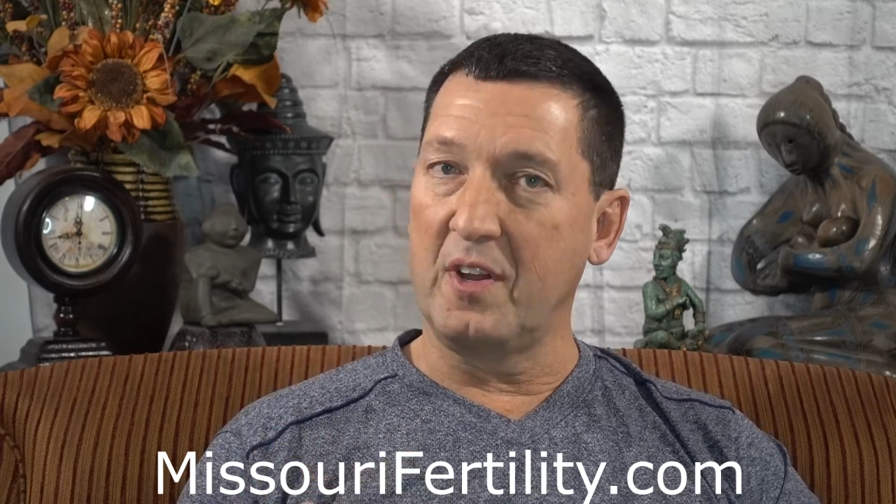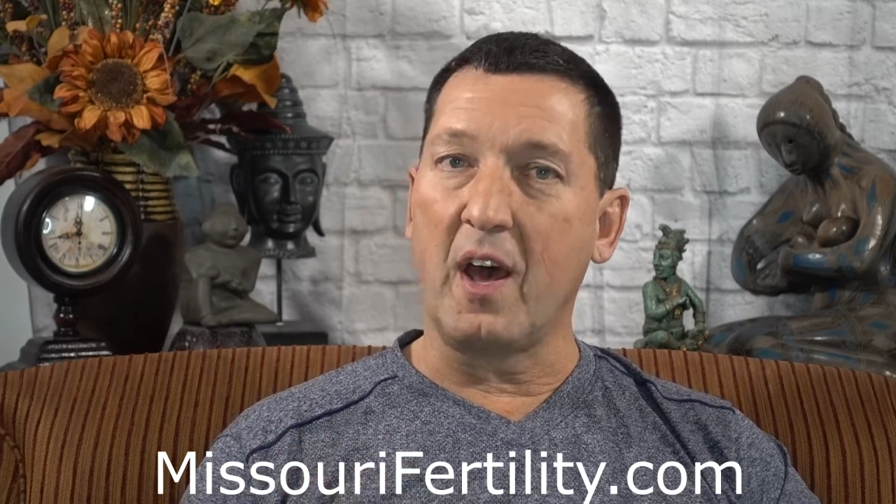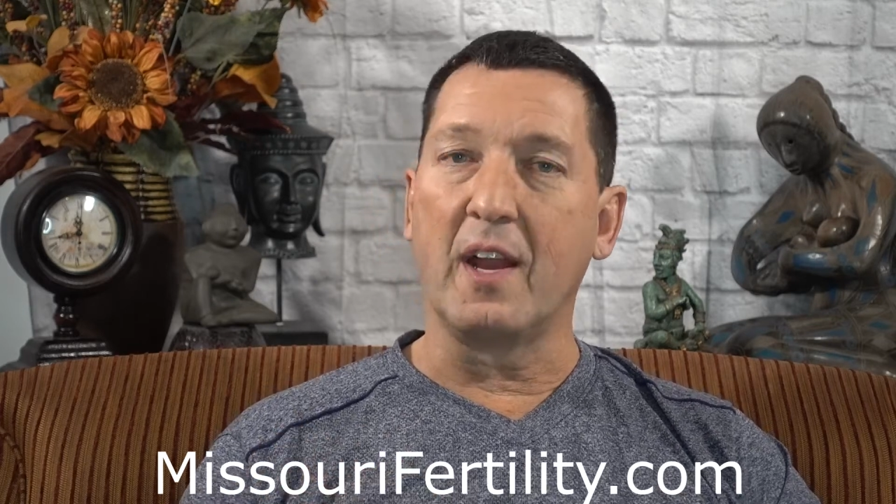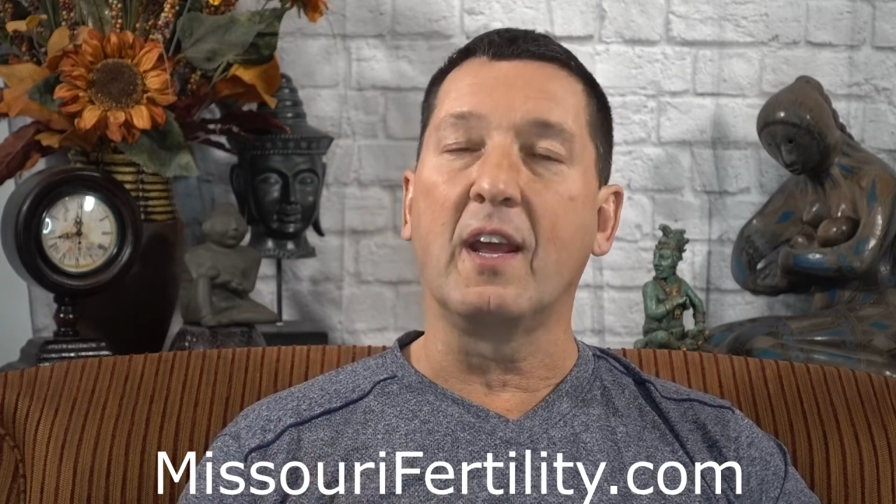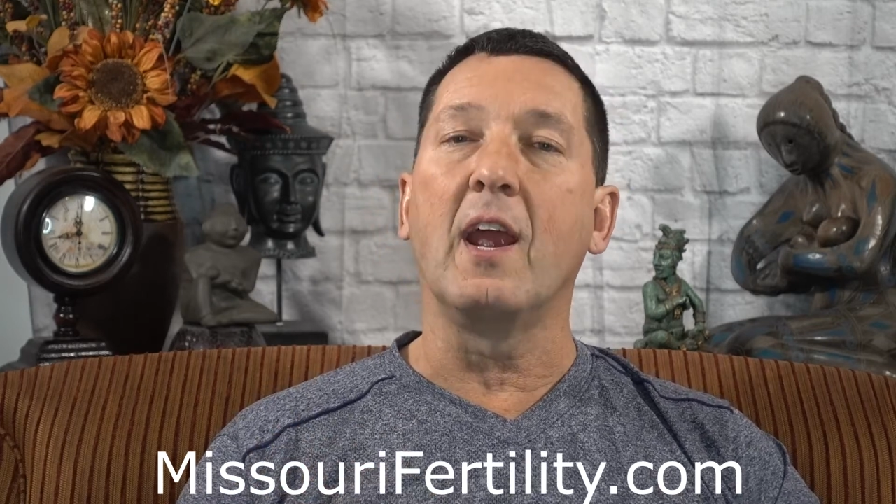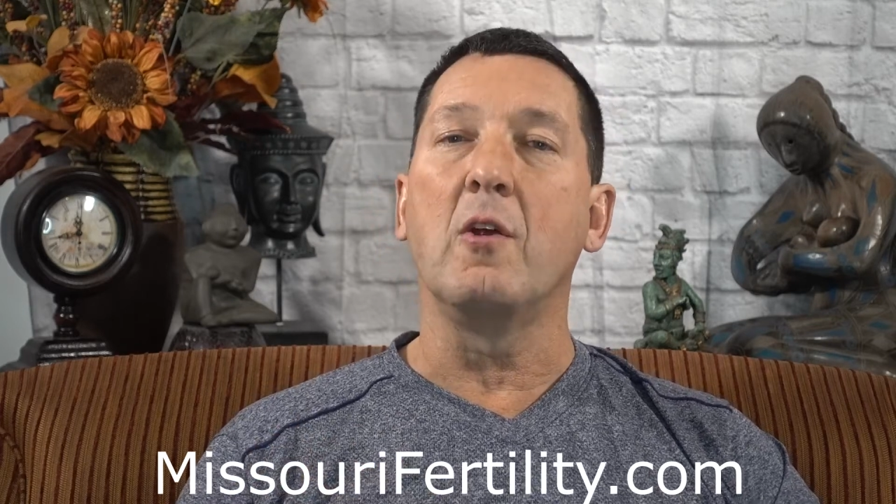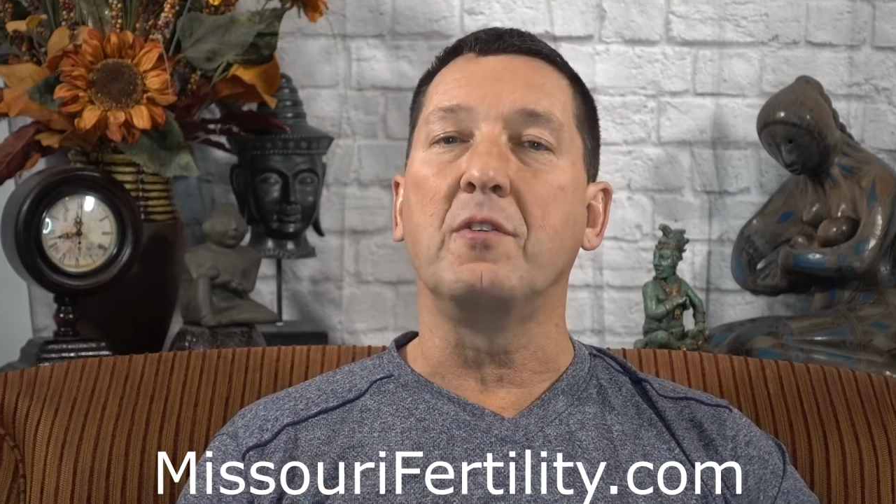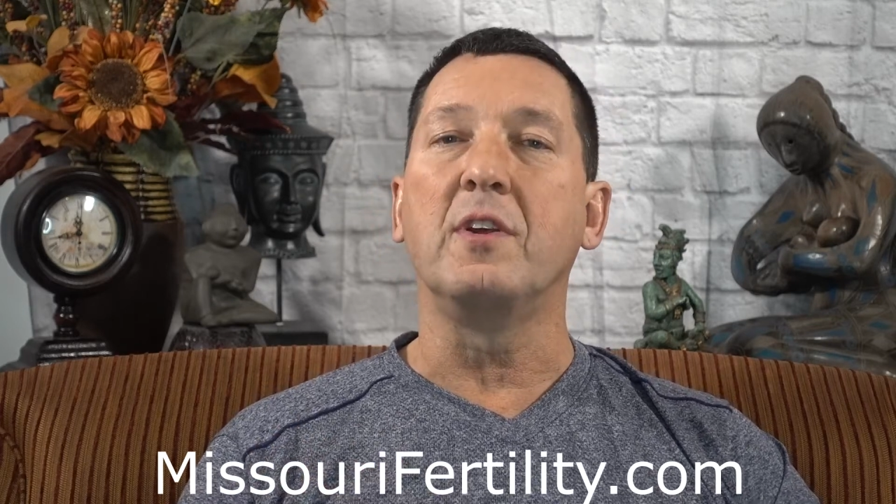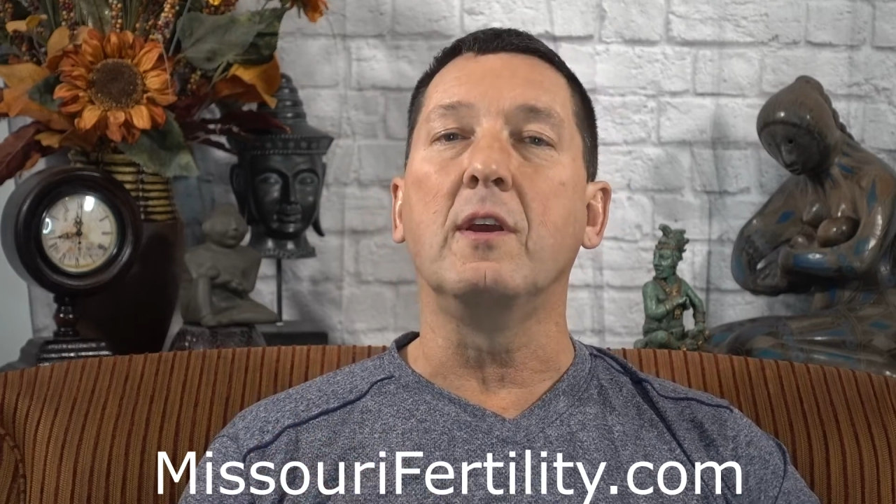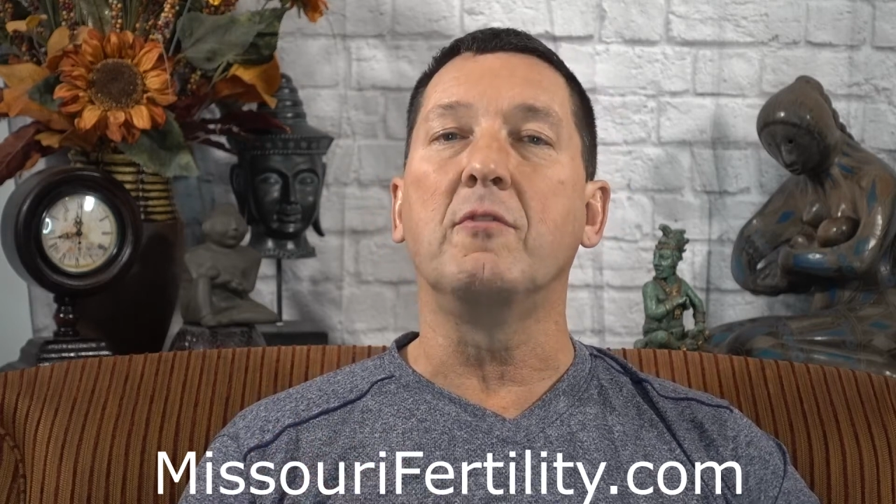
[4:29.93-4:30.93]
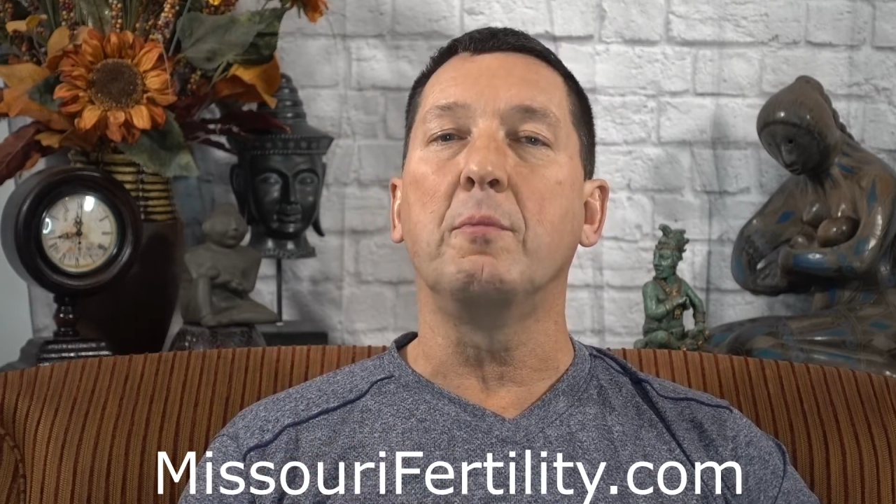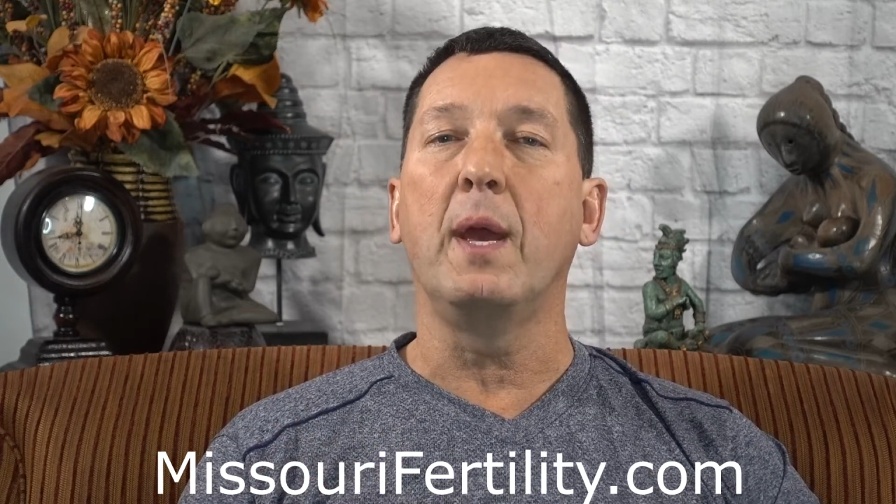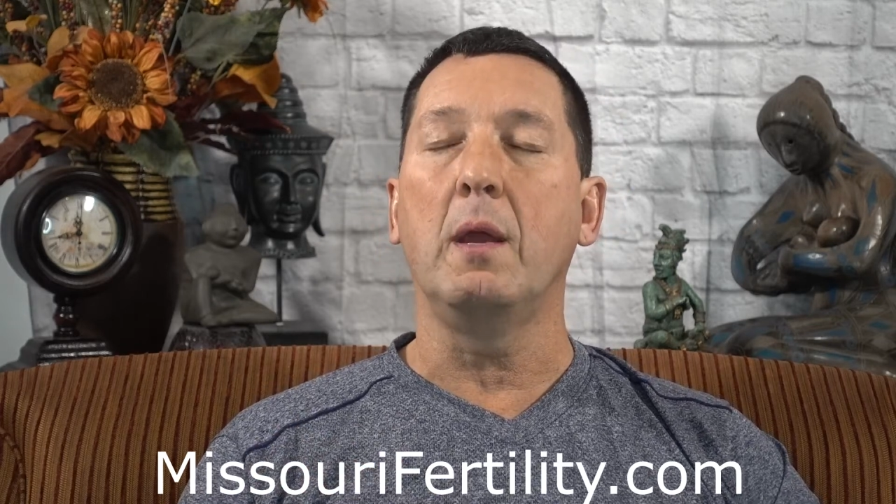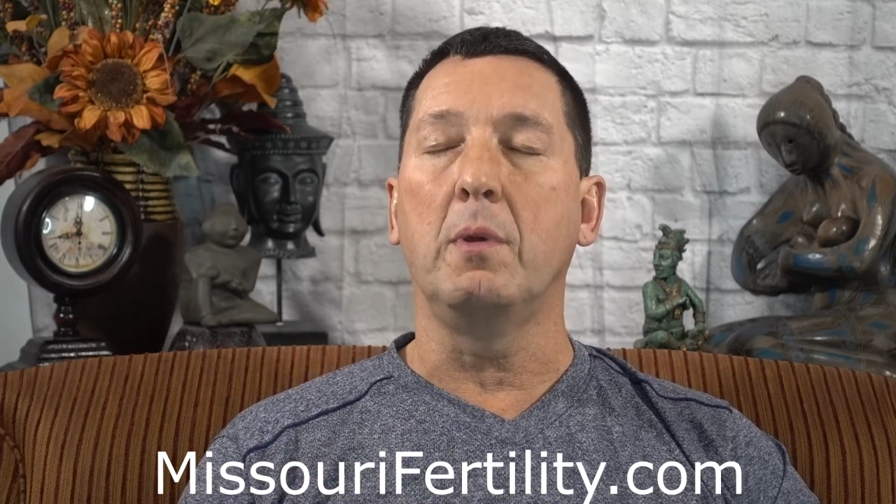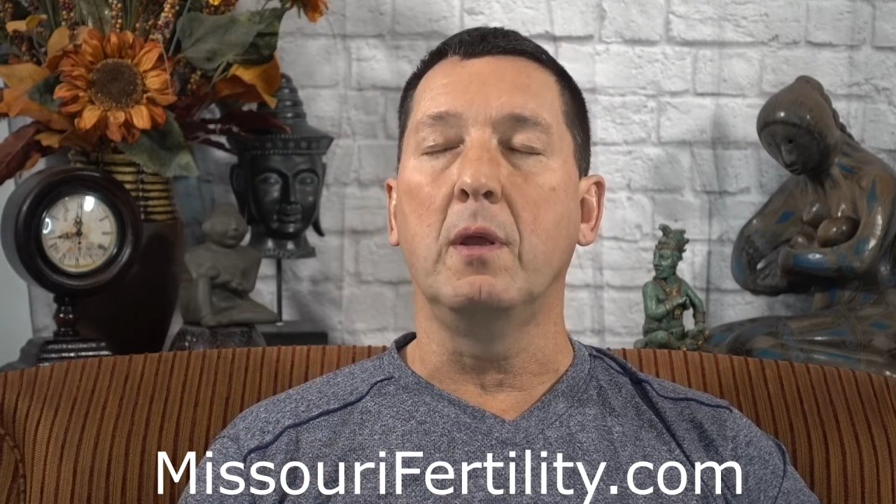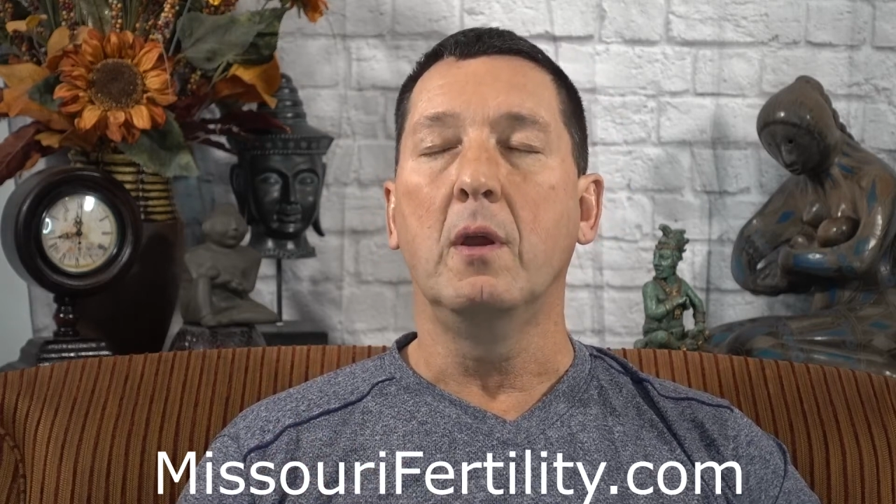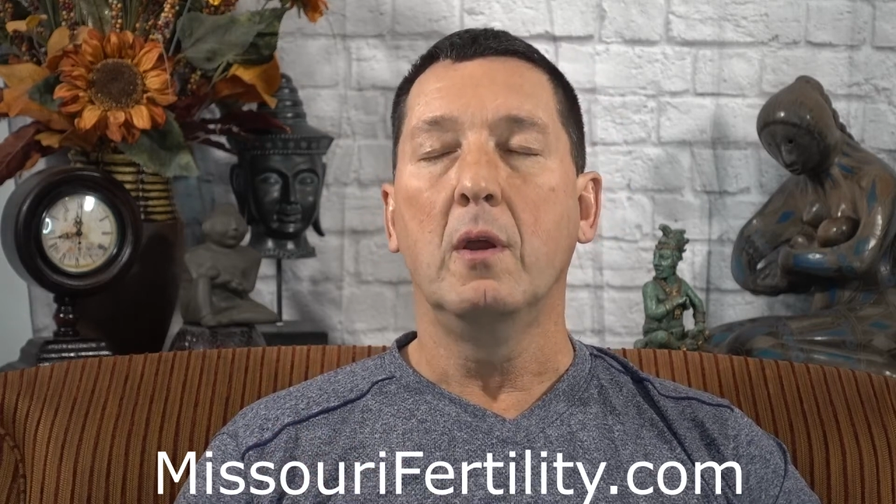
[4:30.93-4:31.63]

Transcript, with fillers: not a guarantee of a baby.